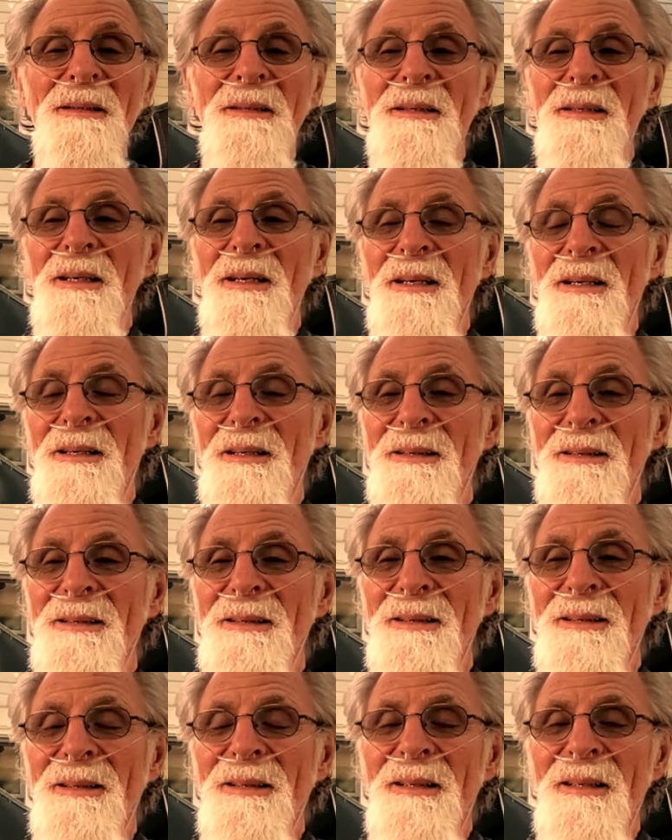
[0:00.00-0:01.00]
Yeah.
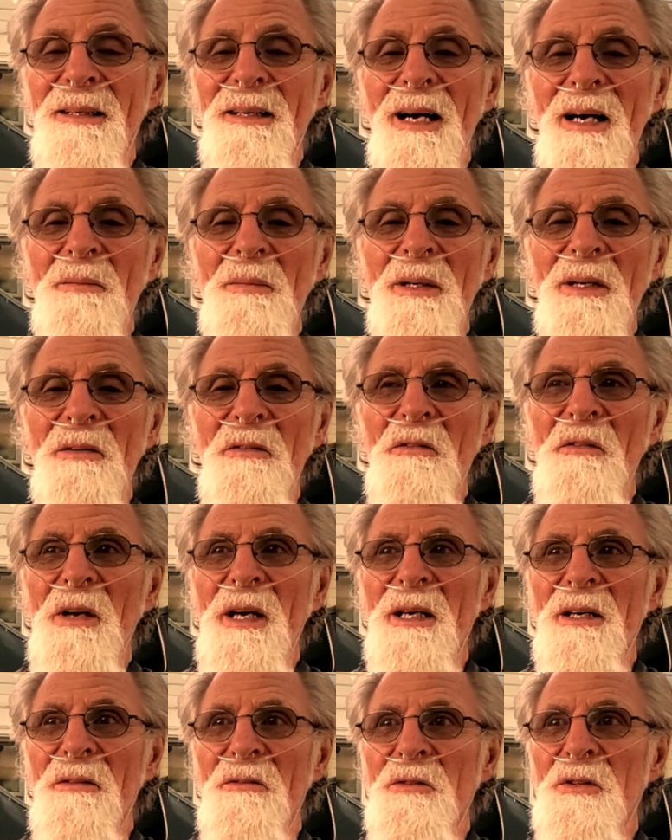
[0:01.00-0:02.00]
I've been a
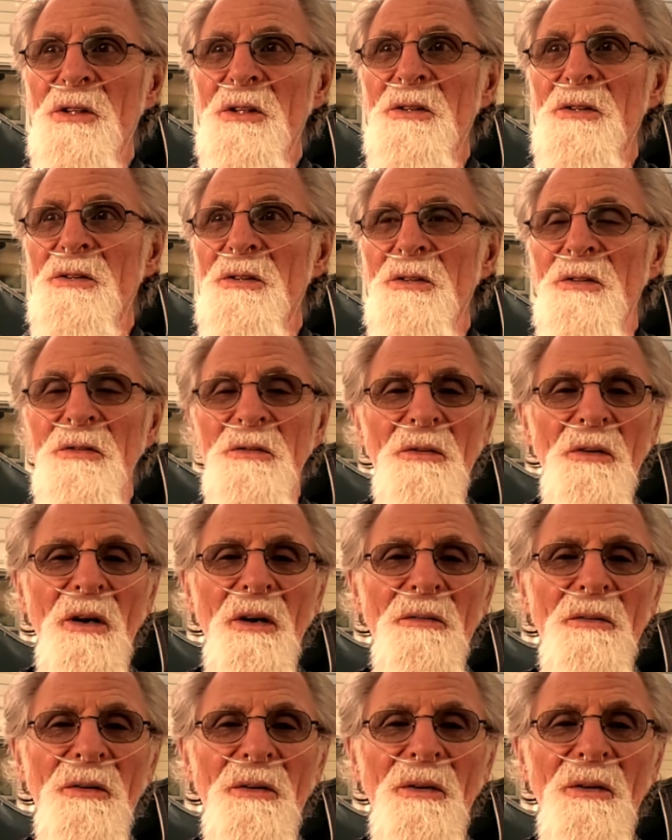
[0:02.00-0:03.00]
fan of Jesus
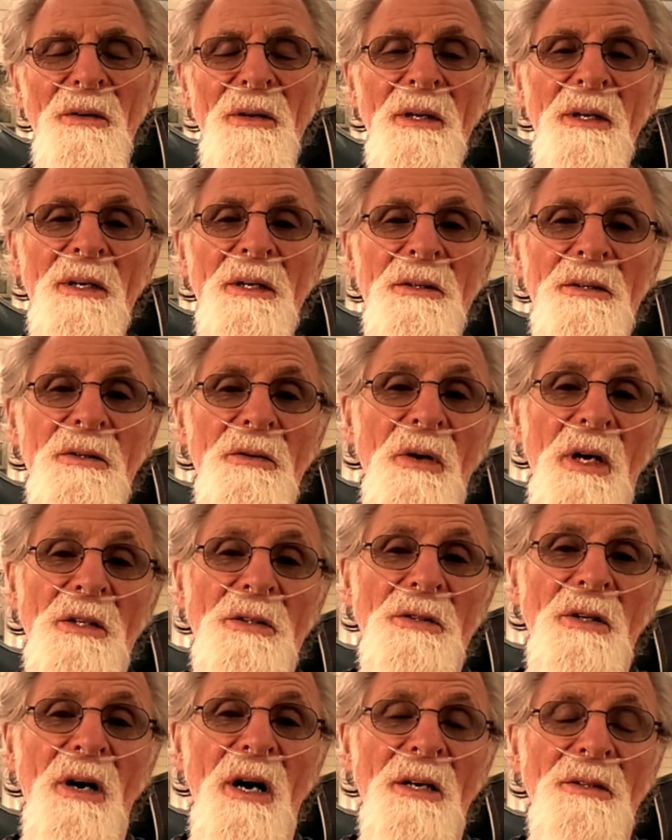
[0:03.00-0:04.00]
forever,
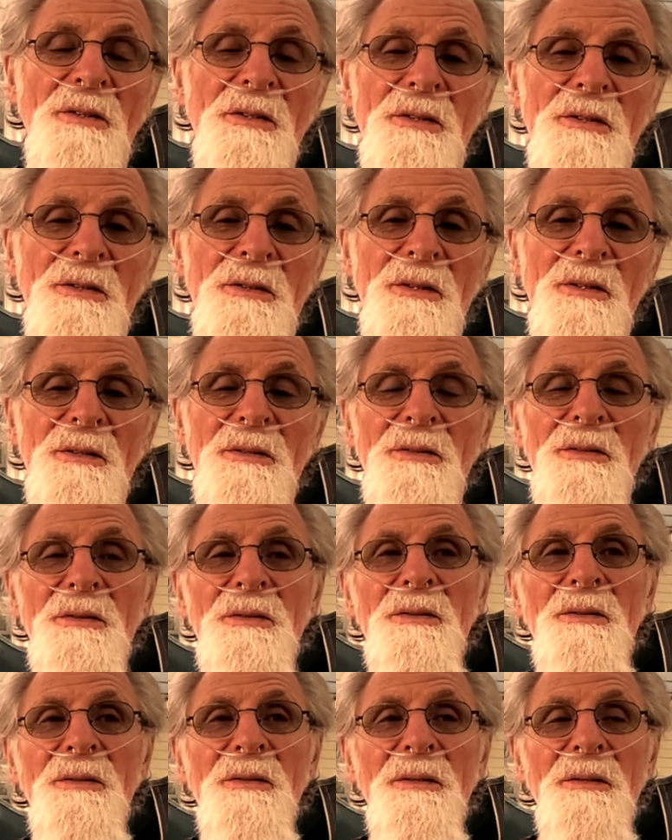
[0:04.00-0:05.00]
Christ
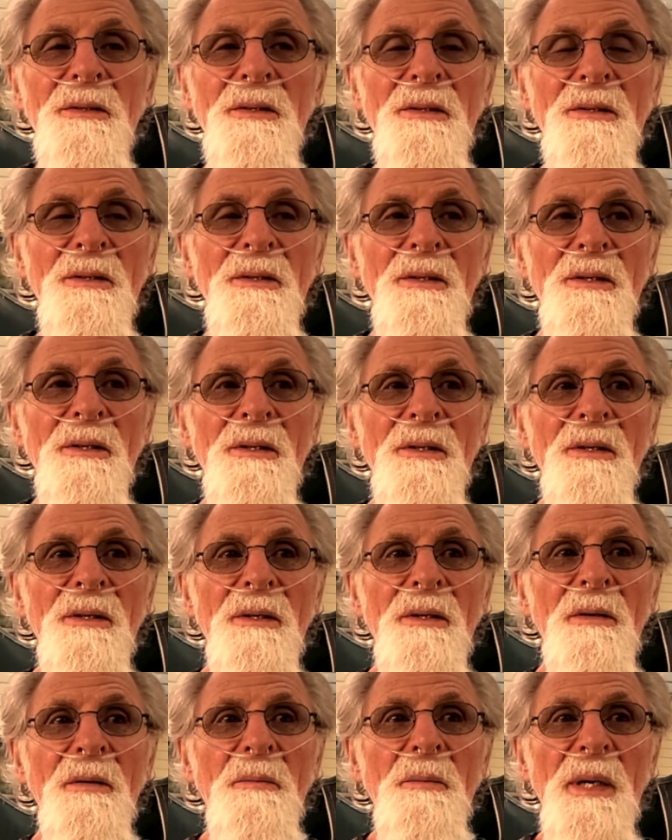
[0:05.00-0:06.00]
consciousness.
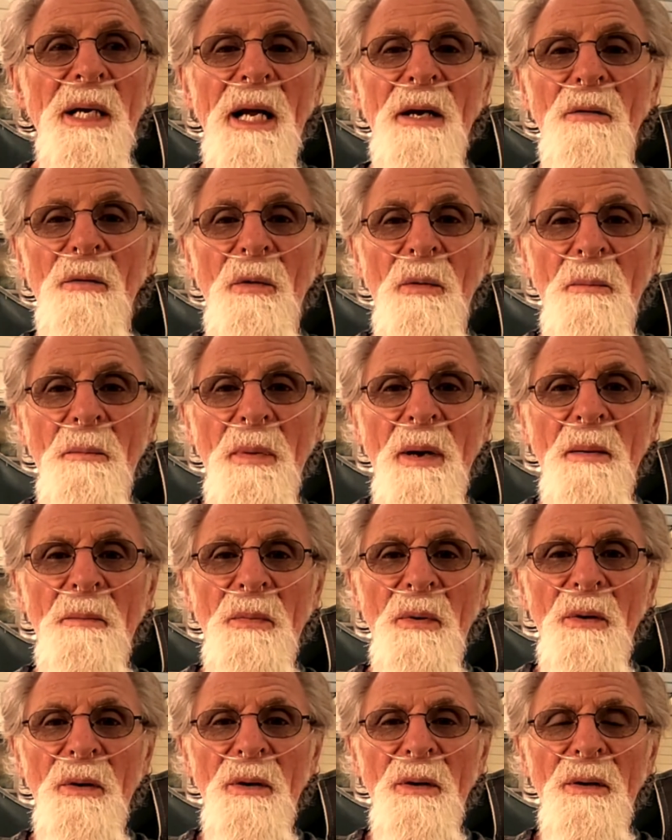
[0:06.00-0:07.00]
But I
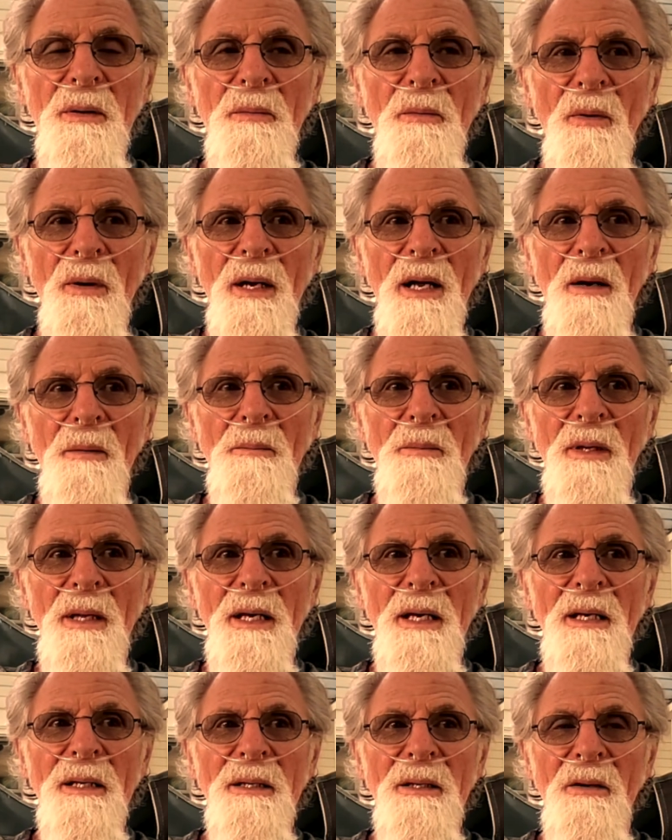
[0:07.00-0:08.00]
remembered when I'm
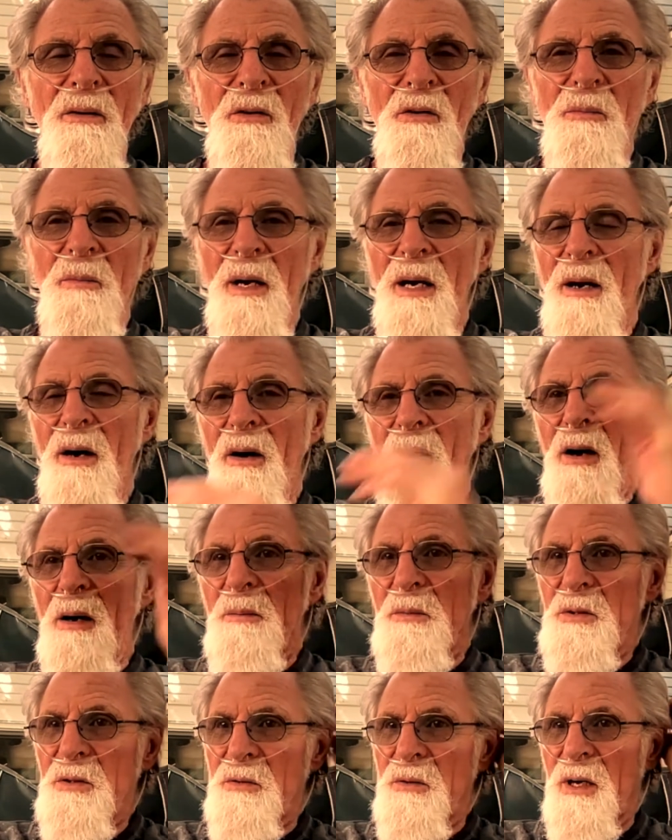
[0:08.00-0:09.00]
laying there with my
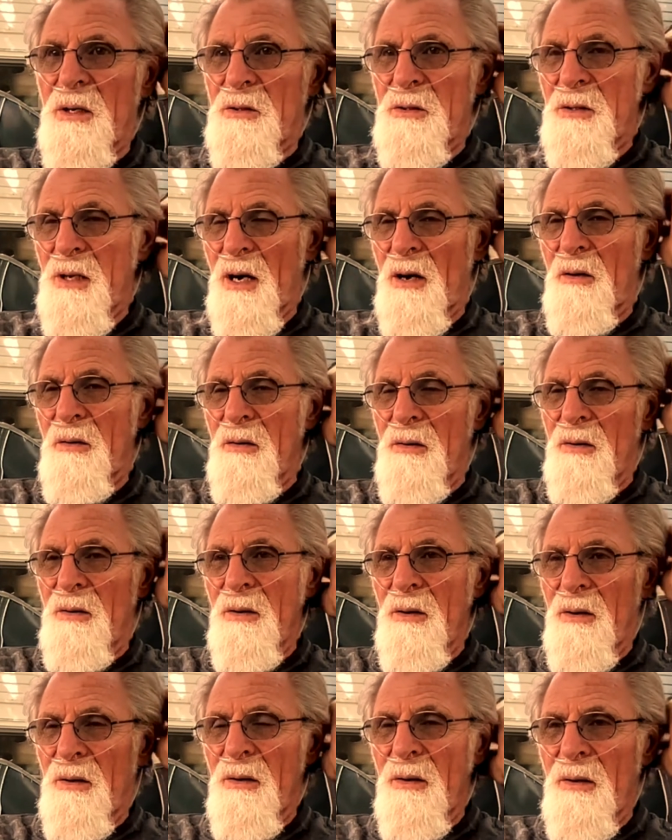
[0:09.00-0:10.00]
arms stretched out
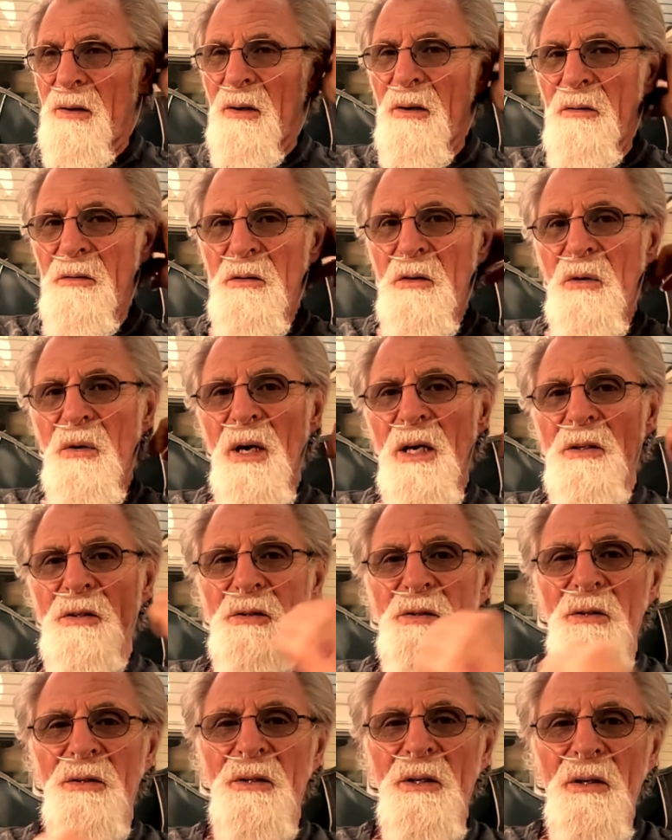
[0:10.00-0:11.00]
of
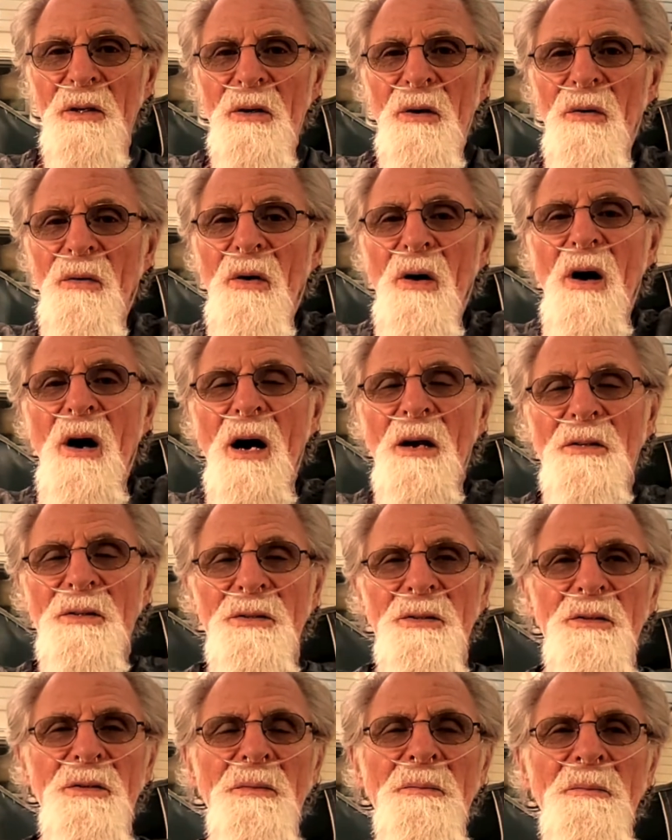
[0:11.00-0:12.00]
Christ on the
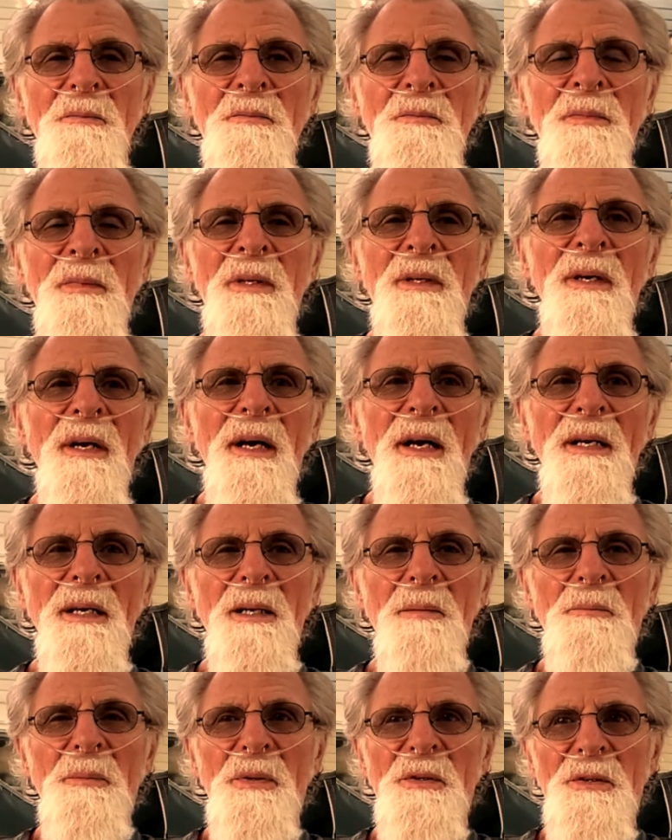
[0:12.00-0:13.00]
cross. And
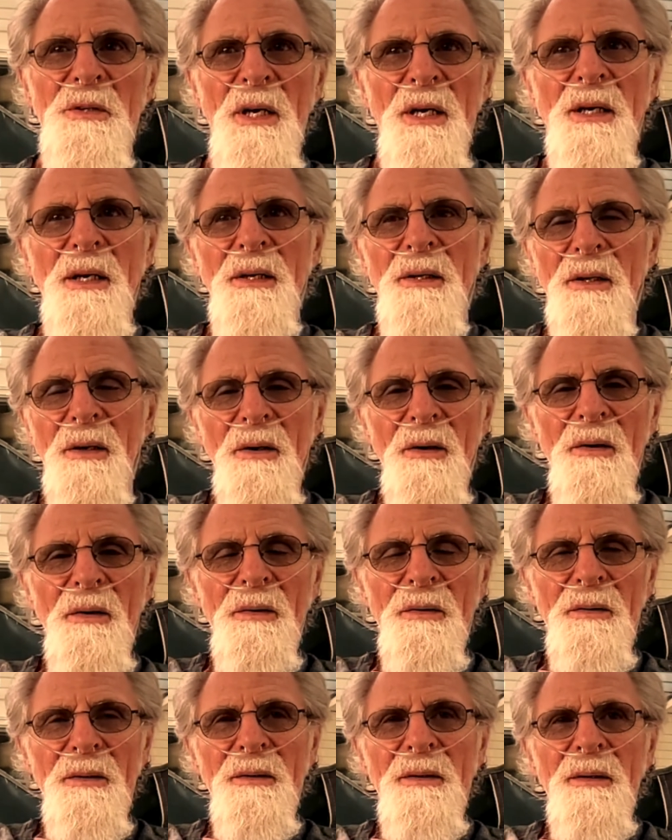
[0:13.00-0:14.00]
in particular,
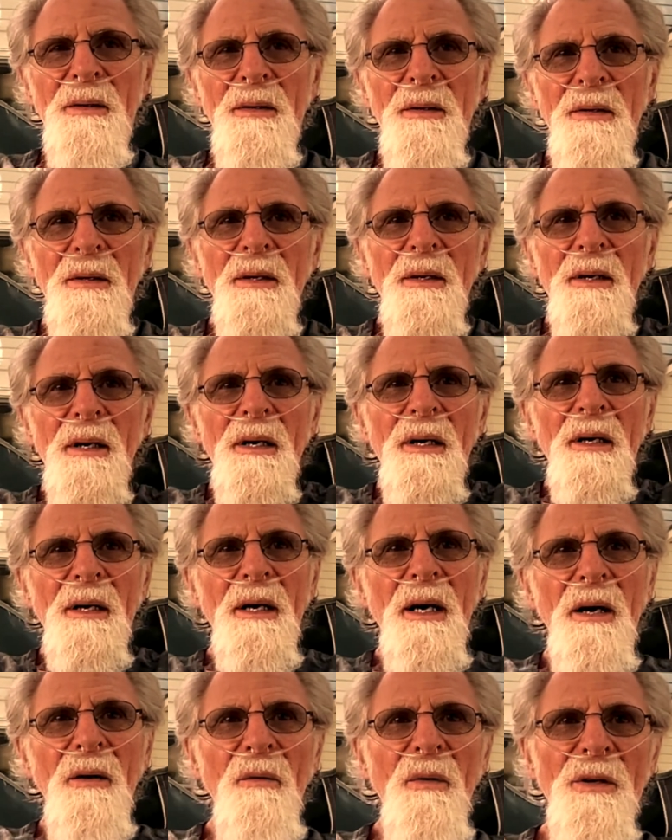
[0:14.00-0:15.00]

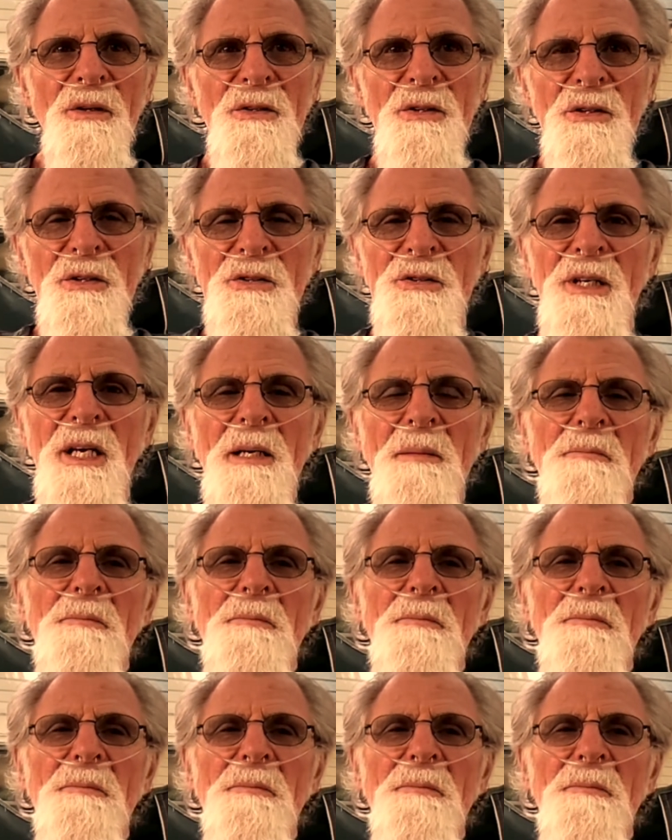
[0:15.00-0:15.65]
I went to St.